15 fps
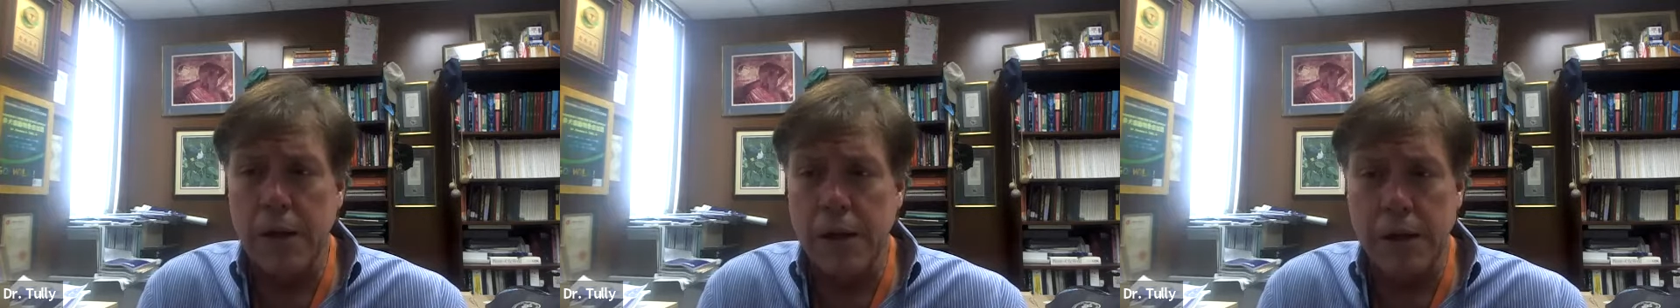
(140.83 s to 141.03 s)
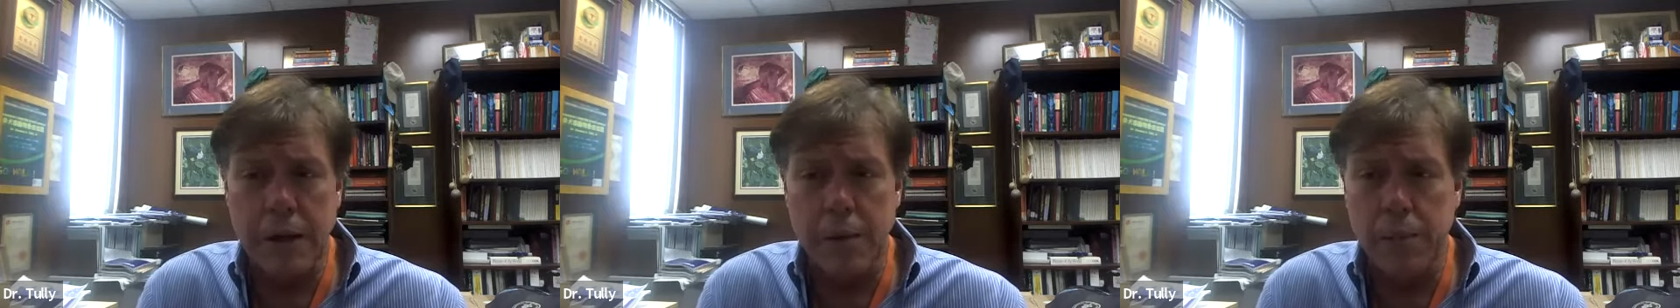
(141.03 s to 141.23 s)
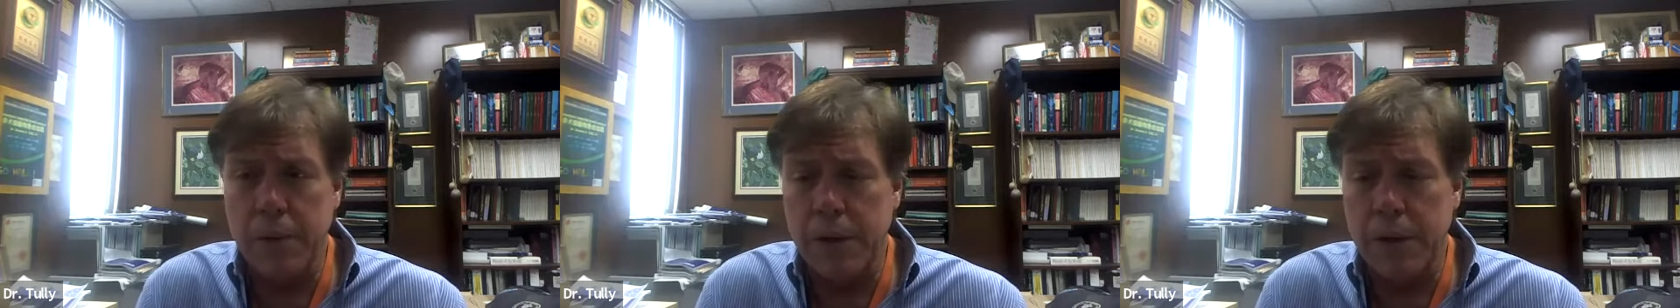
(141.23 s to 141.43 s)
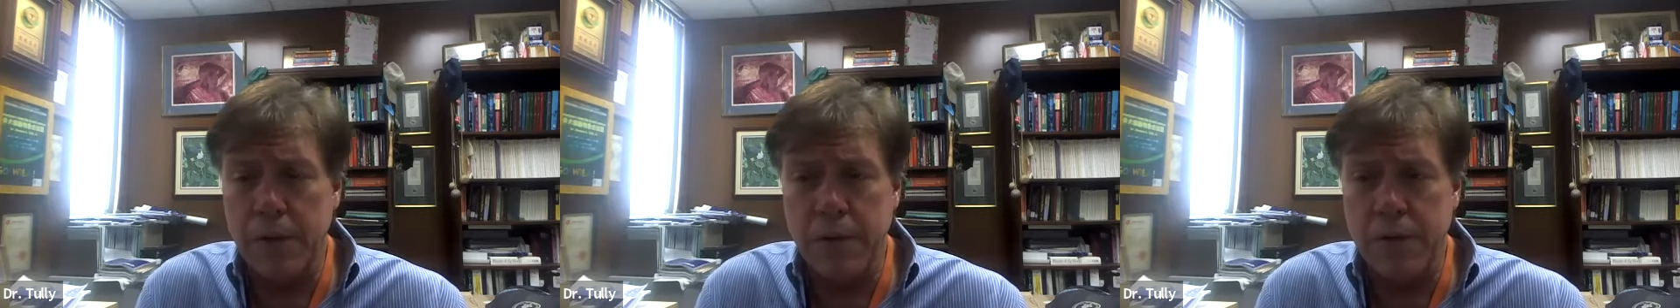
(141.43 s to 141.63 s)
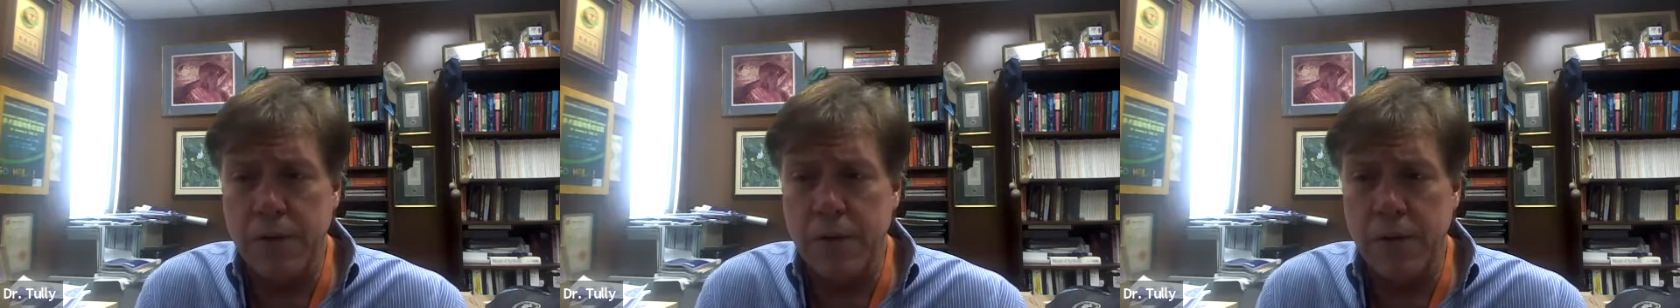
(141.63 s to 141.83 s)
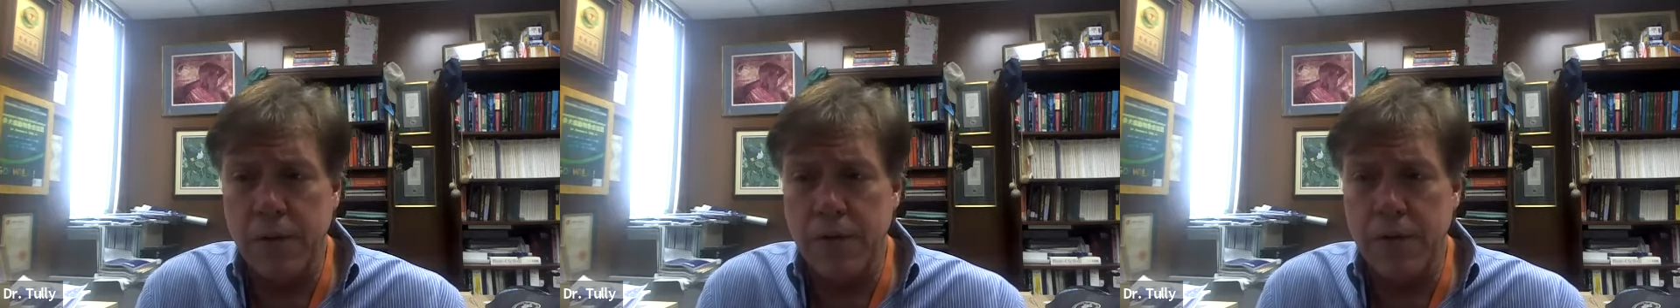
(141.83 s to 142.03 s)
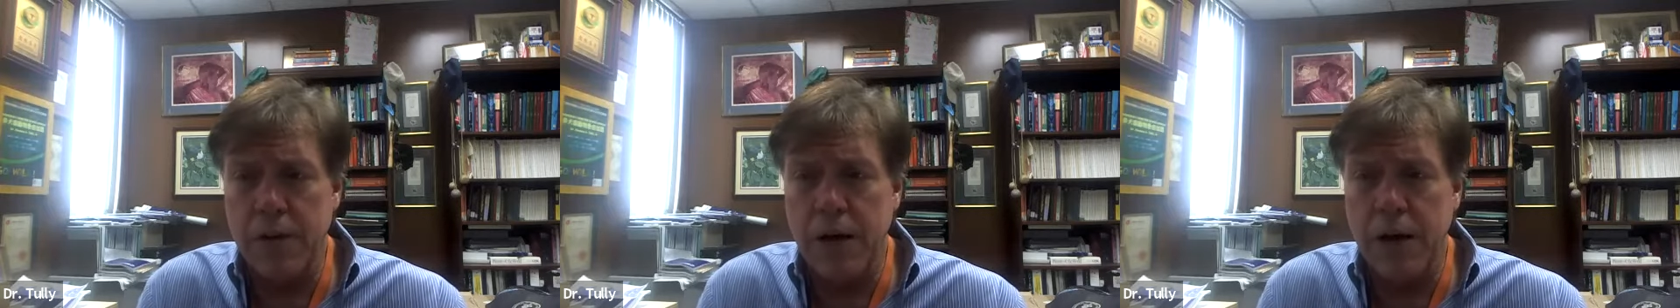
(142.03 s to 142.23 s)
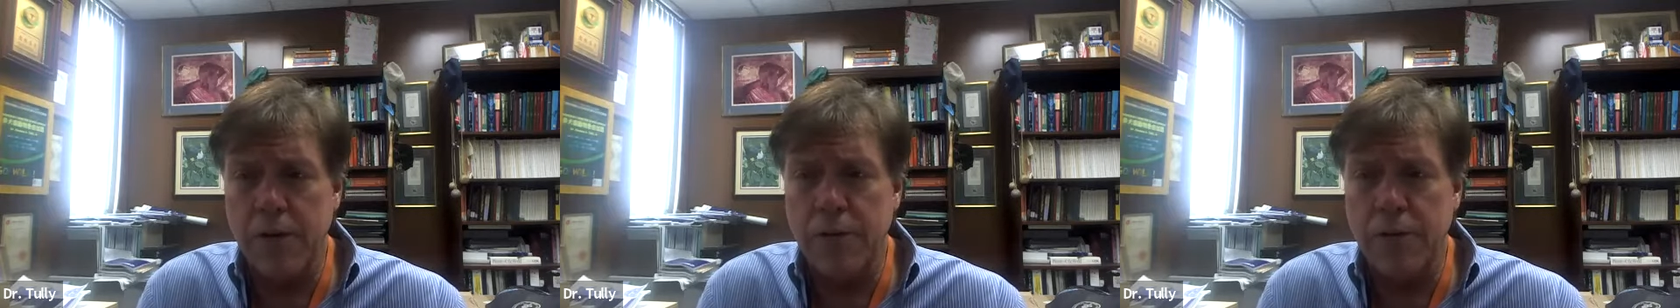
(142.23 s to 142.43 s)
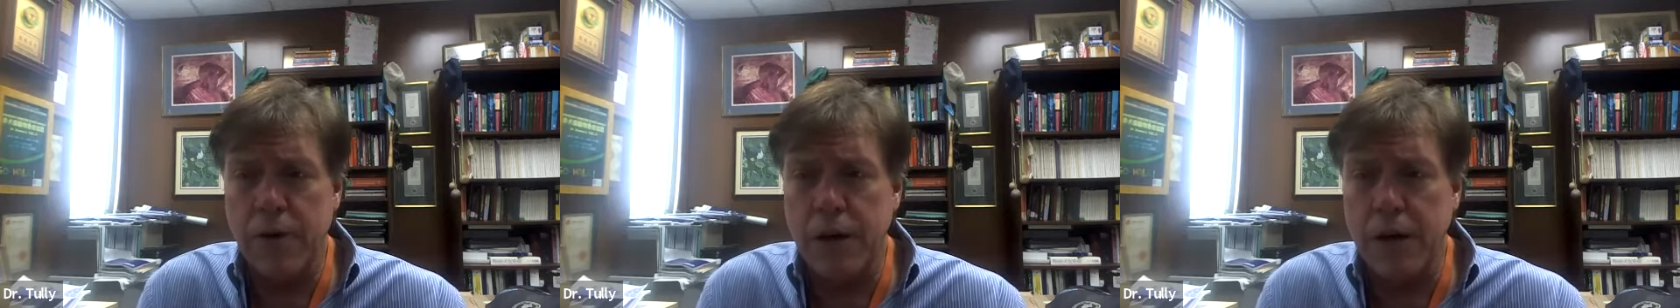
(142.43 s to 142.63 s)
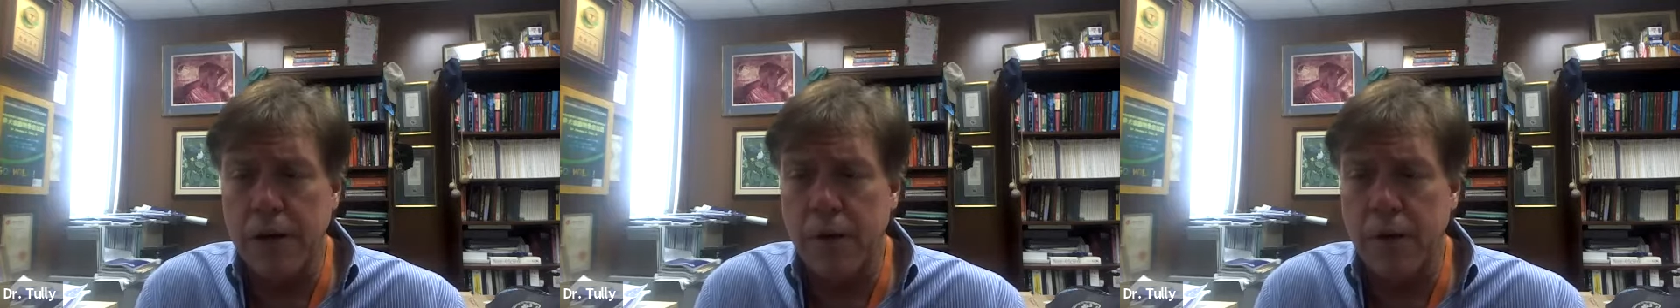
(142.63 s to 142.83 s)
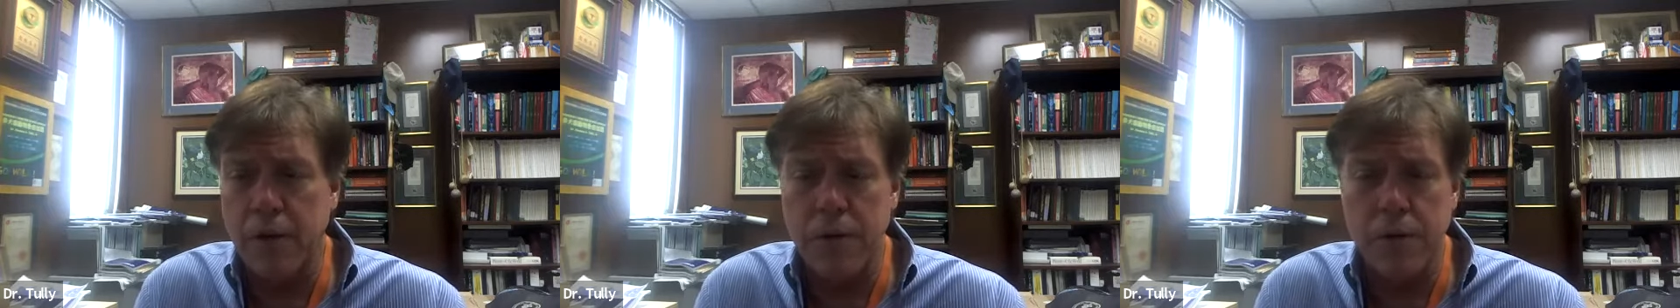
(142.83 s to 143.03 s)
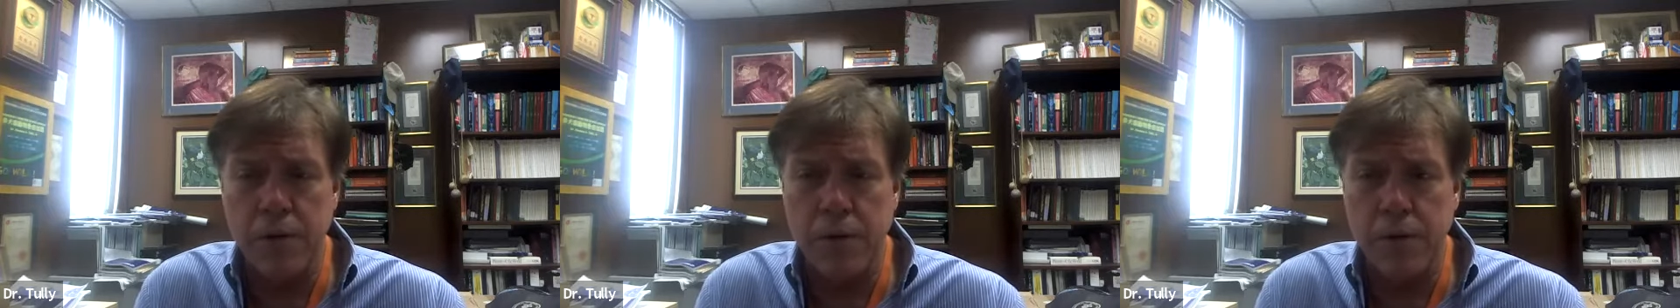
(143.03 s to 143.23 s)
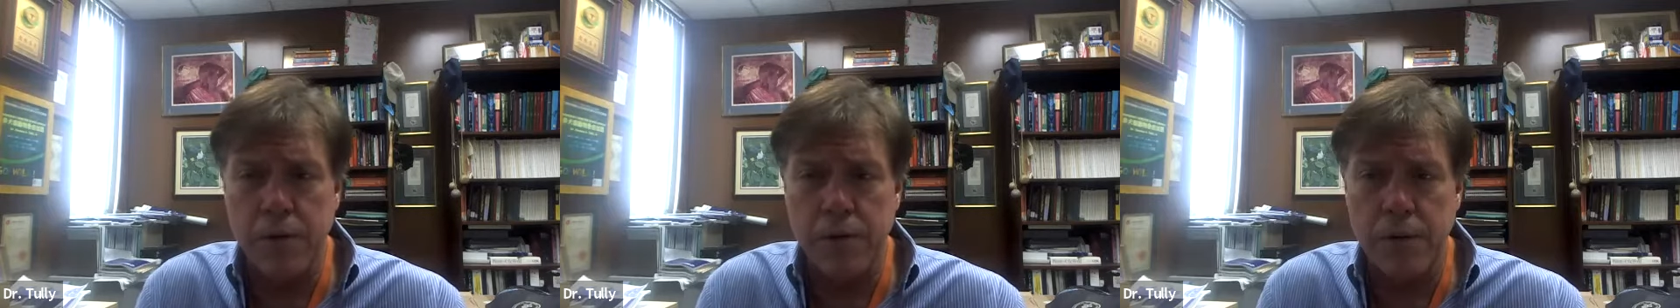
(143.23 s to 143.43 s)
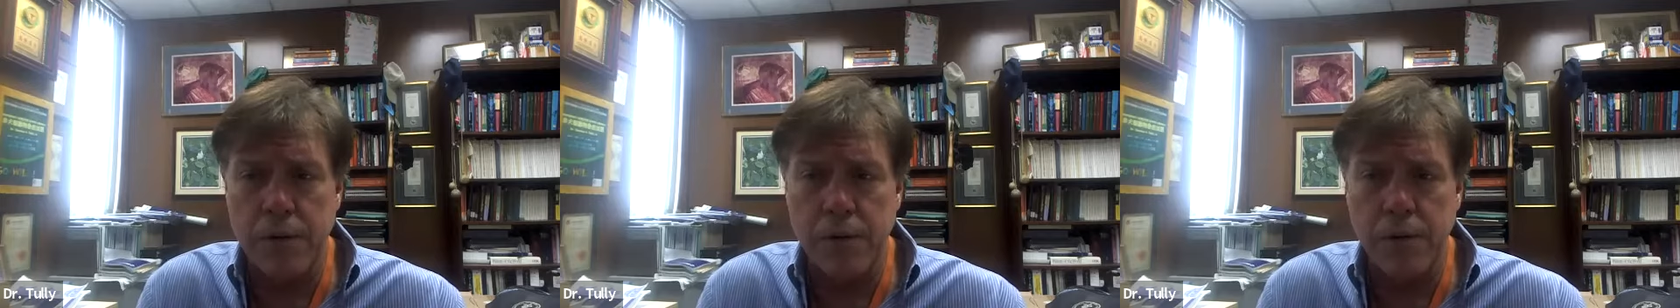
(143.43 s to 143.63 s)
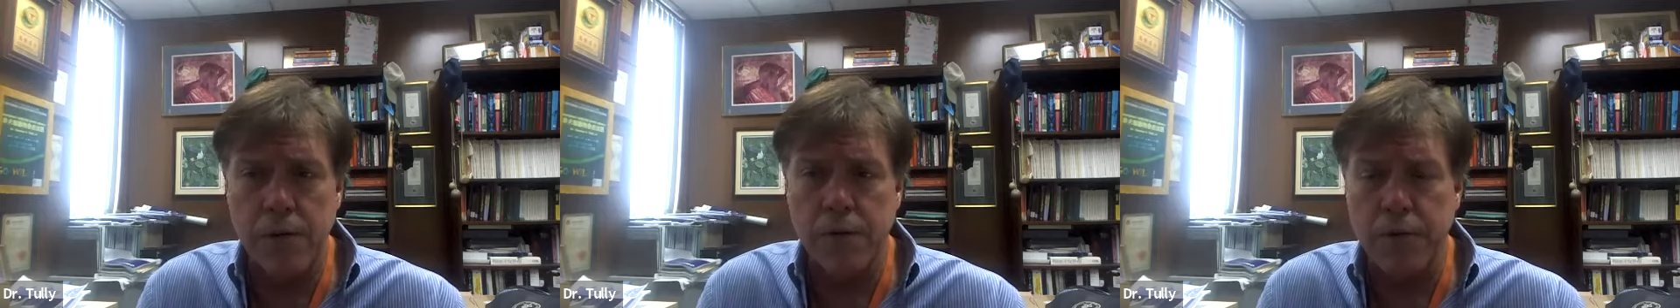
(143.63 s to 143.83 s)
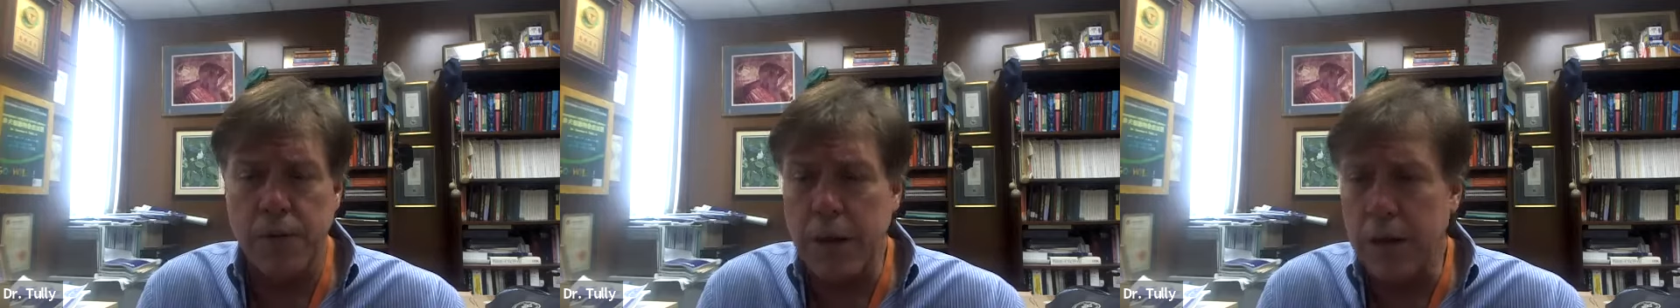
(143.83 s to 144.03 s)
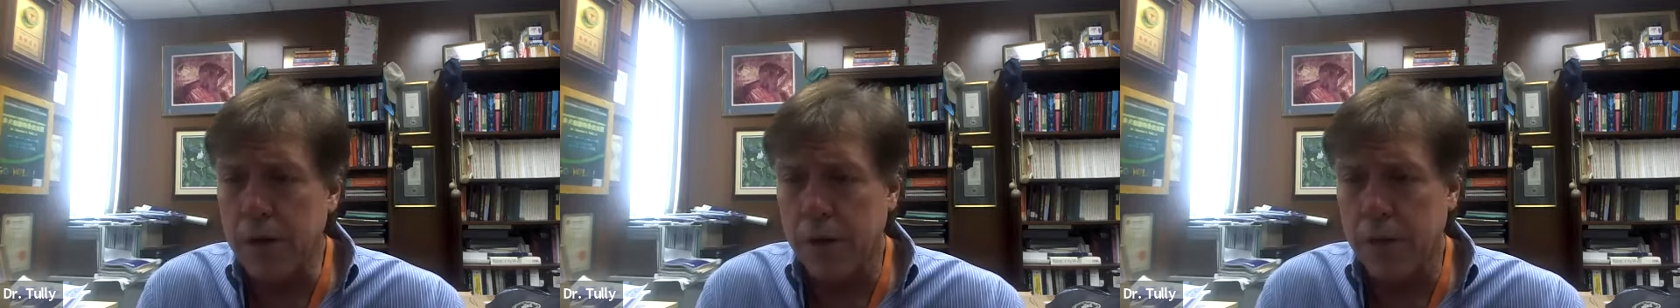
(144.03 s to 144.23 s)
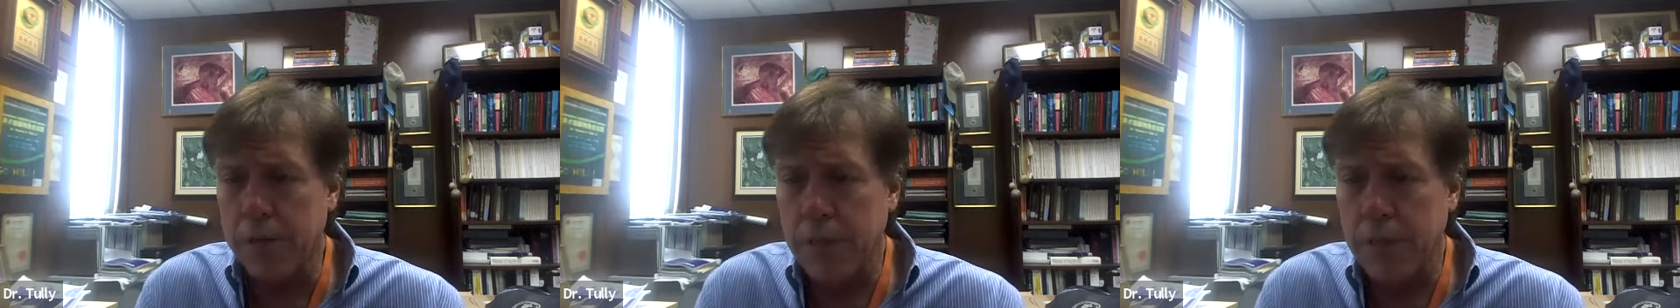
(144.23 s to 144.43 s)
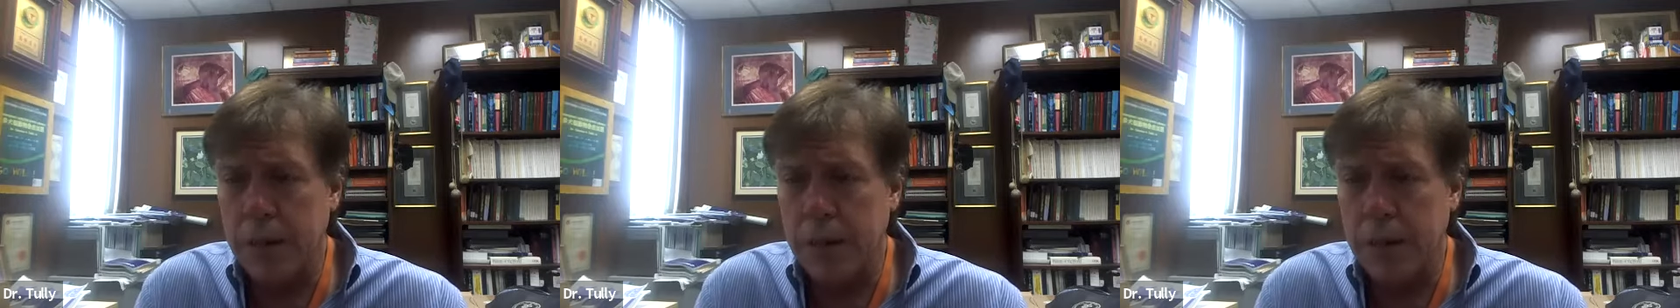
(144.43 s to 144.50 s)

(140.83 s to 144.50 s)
a little bit of the silver nitrate on your finger,